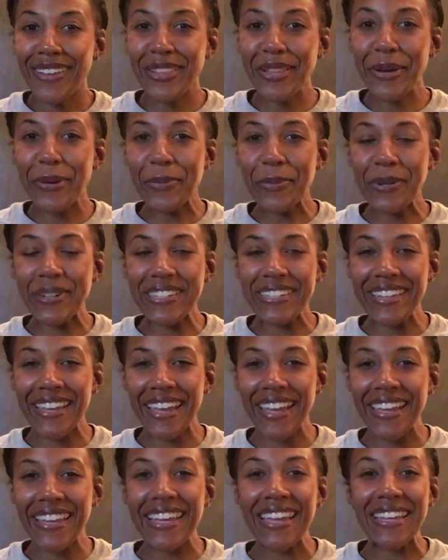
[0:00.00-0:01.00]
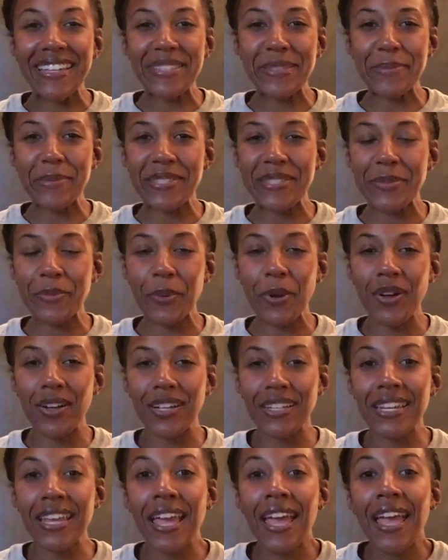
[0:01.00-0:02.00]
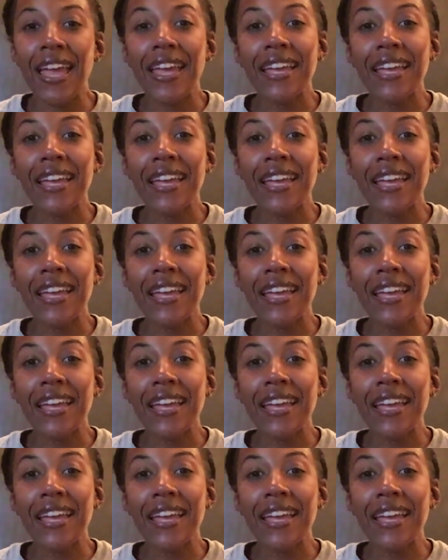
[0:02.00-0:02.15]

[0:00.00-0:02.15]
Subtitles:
Hello Pre-K, it's Miss Swann,